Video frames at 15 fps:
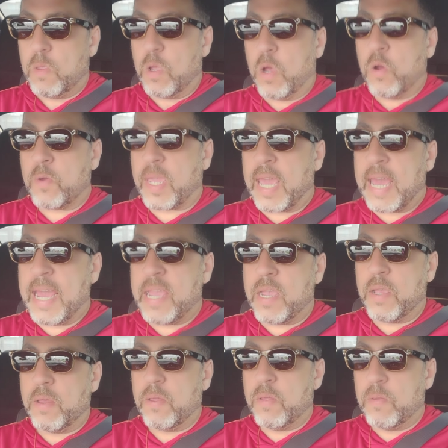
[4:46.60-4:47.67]
Okay?
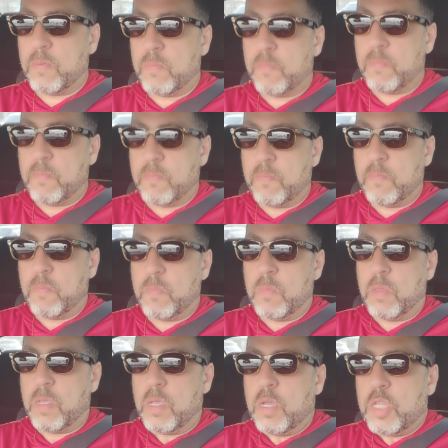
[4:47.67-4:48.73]

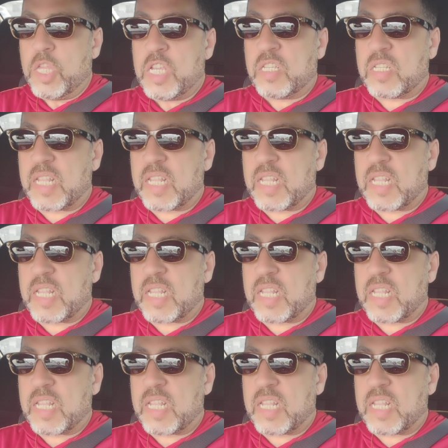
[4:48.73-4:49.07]
These